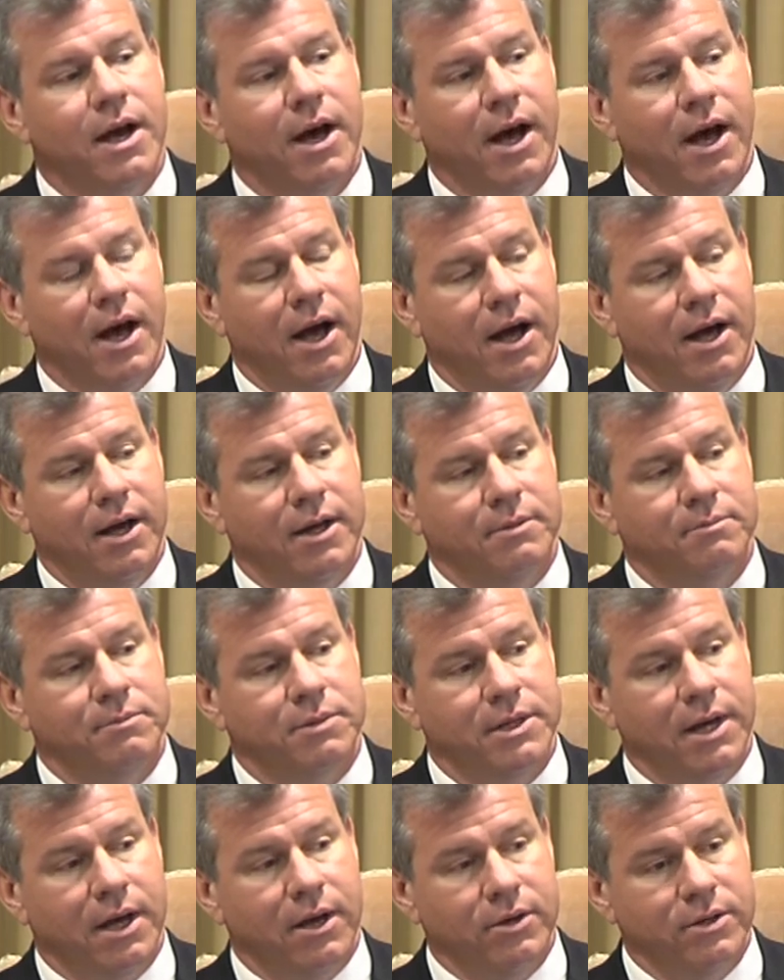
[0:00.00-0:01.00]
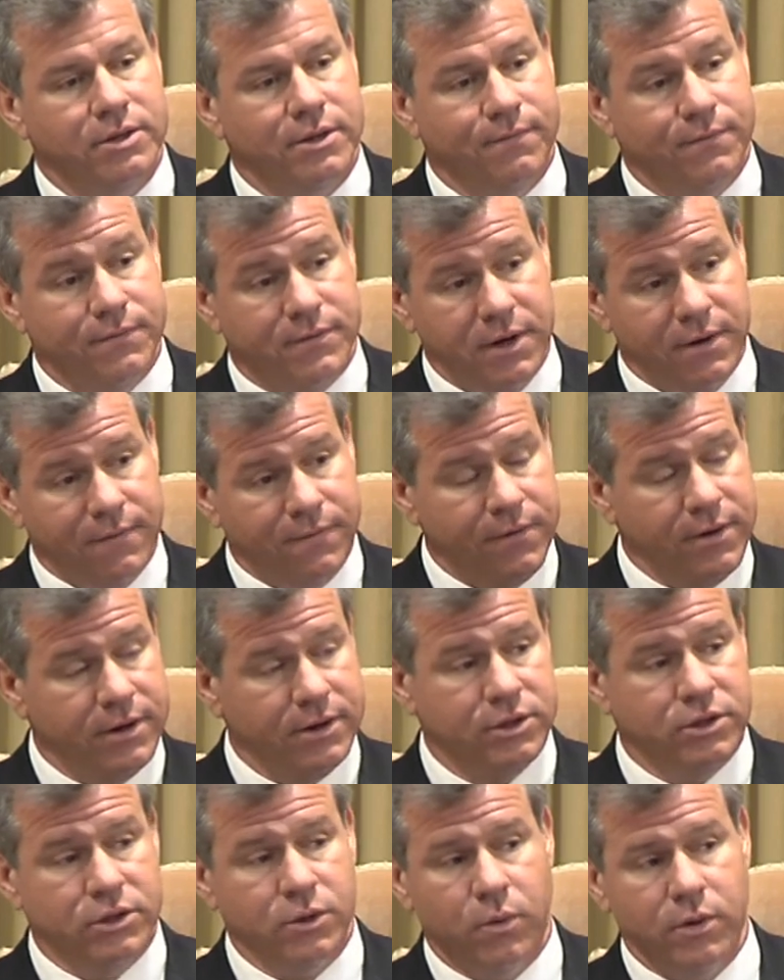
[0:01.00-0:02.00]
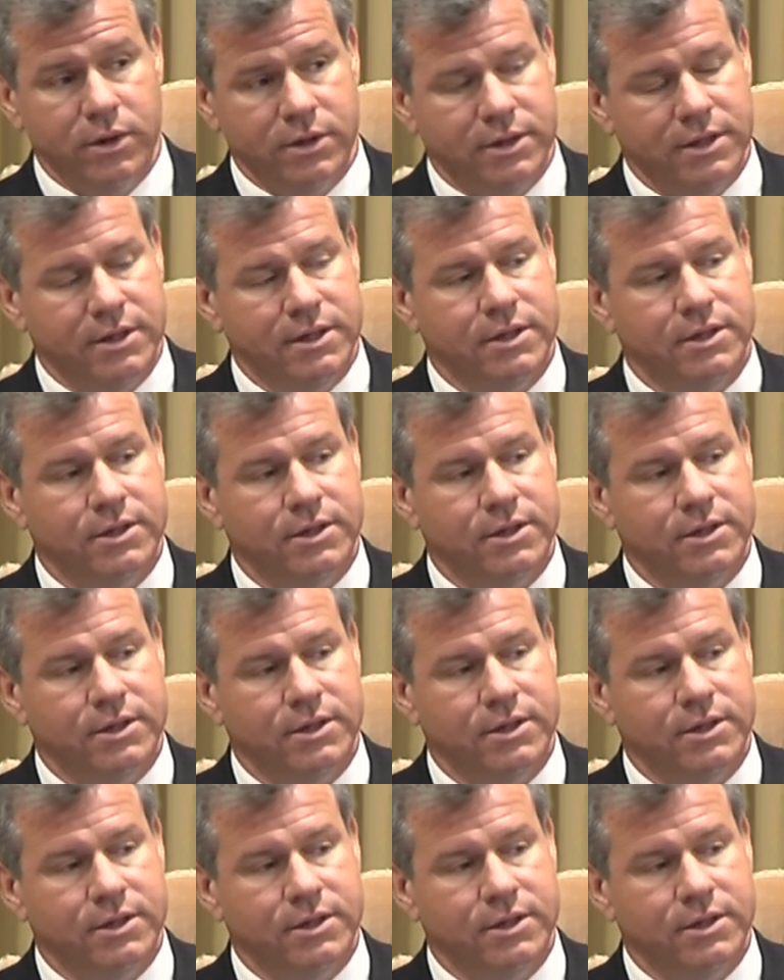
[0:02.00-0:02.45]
uh, cells of different sources.